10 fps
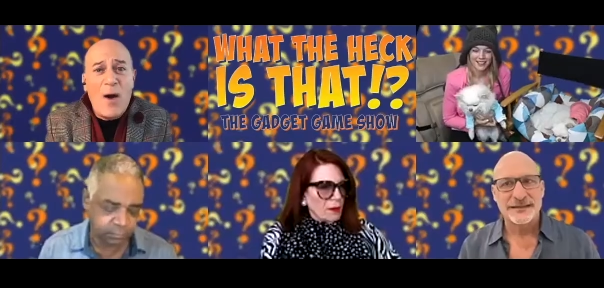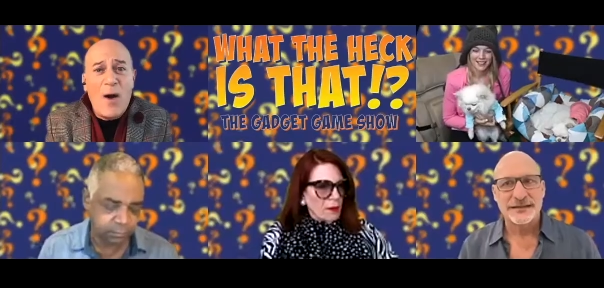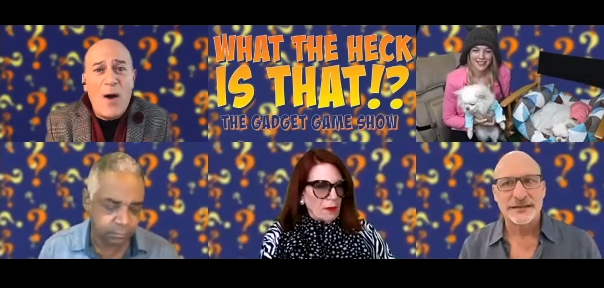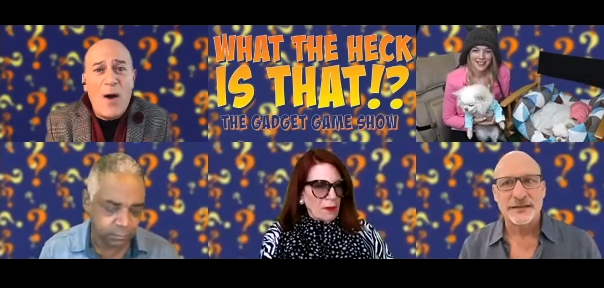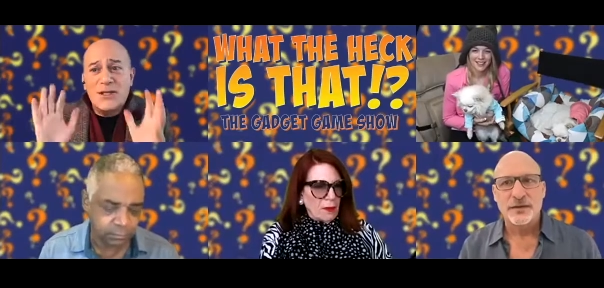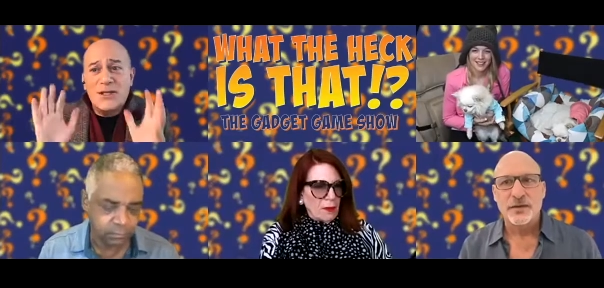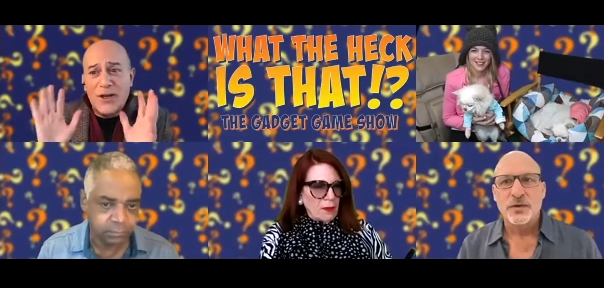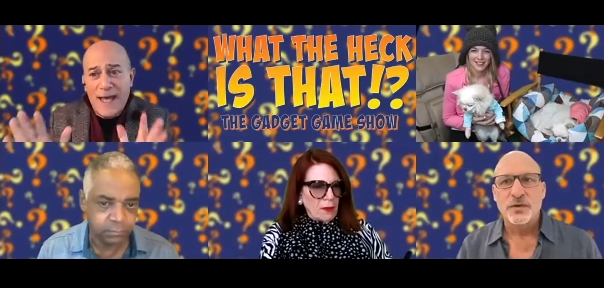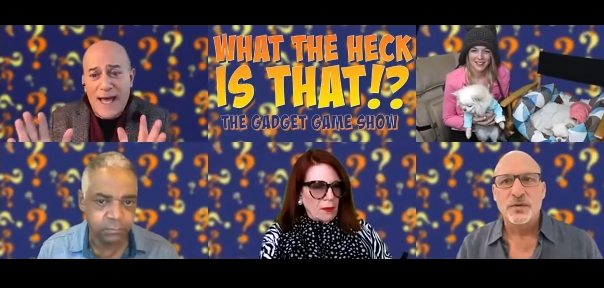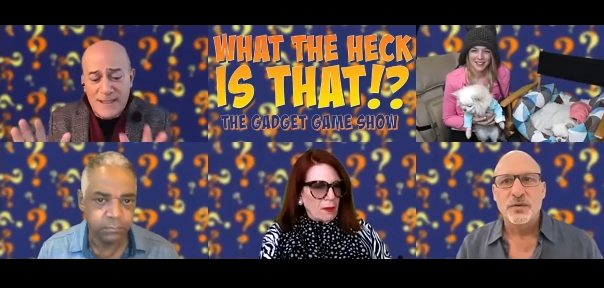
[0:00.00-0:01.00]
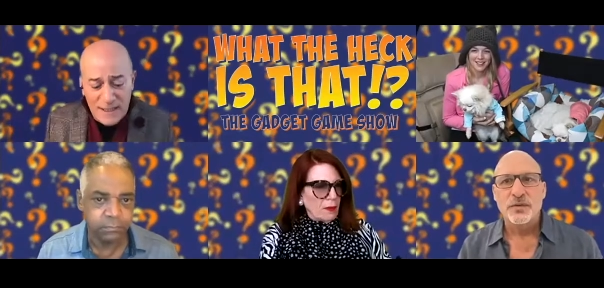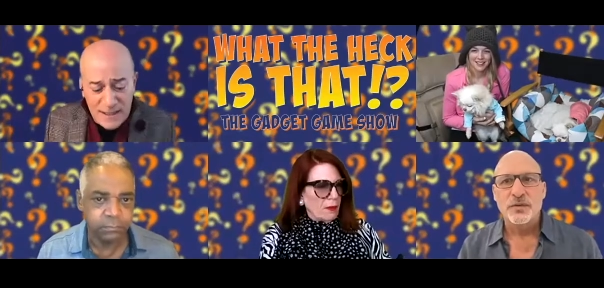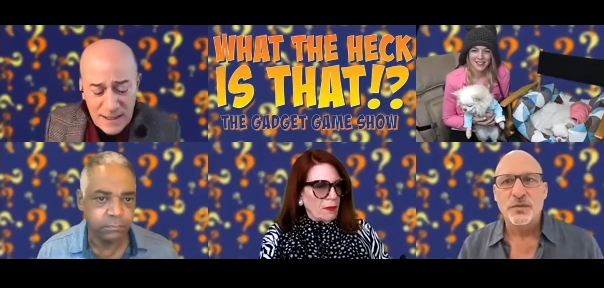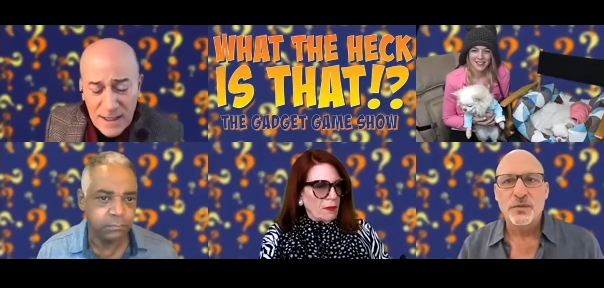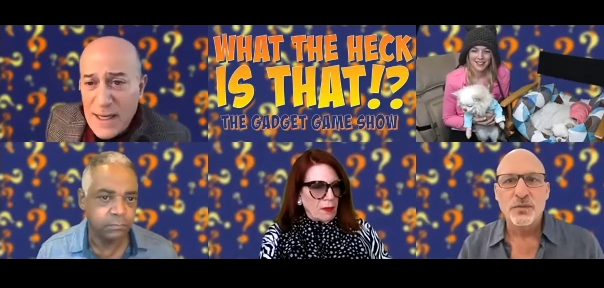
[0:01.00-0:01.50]
Speaker 1: has their
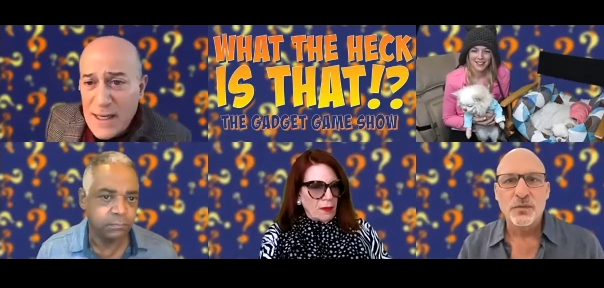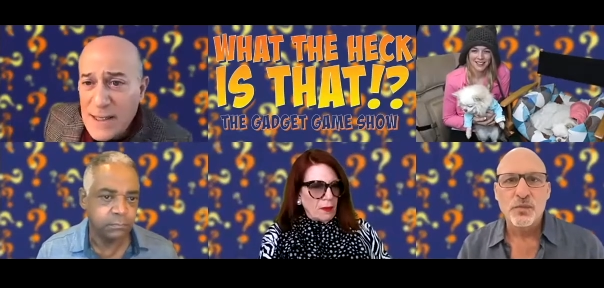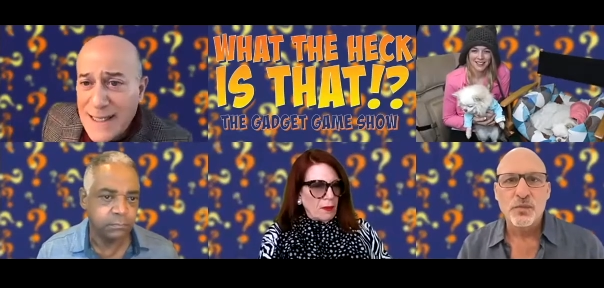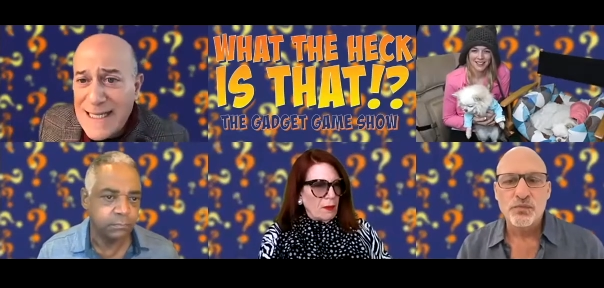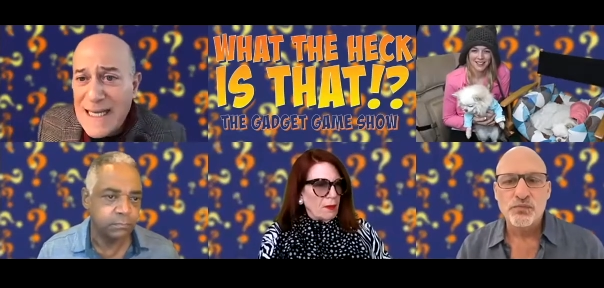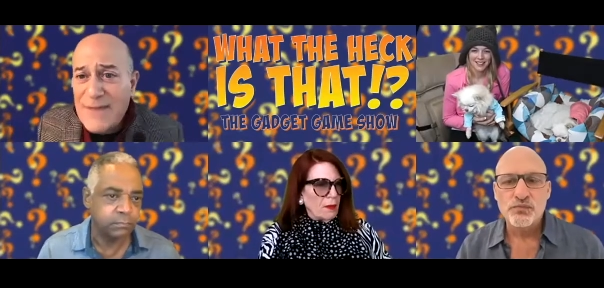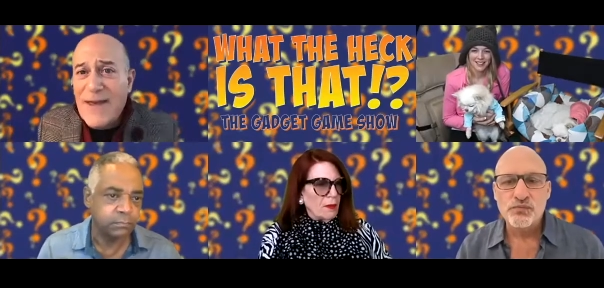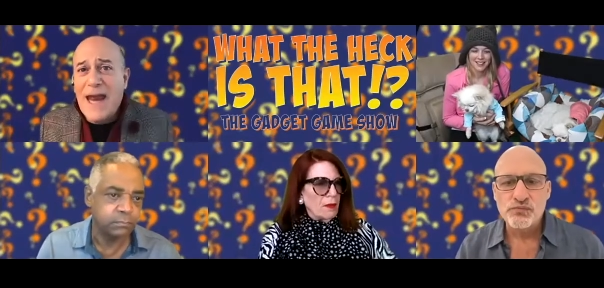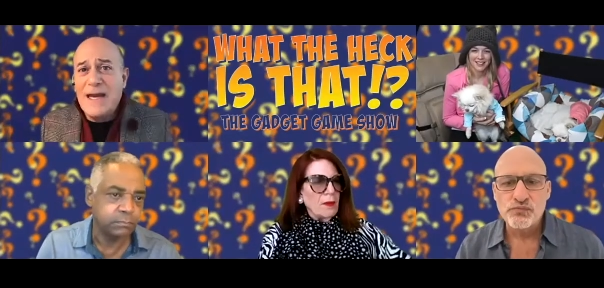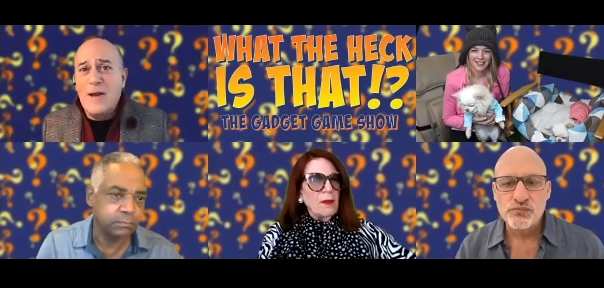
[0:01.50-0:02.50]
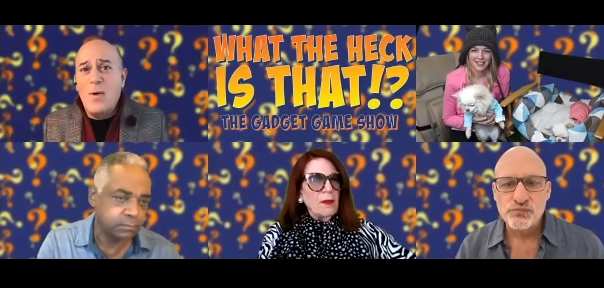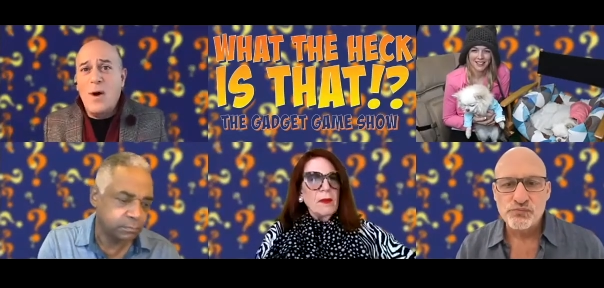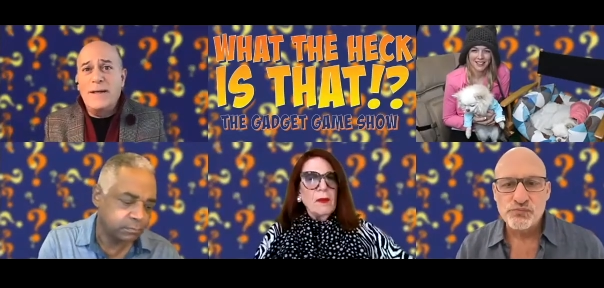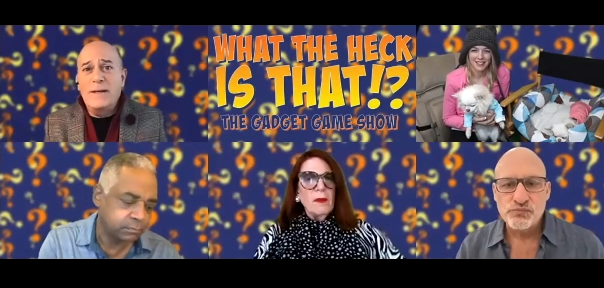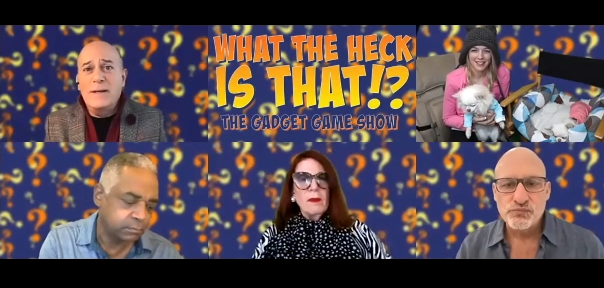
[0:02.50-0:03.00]
guesses. Let's see if anyone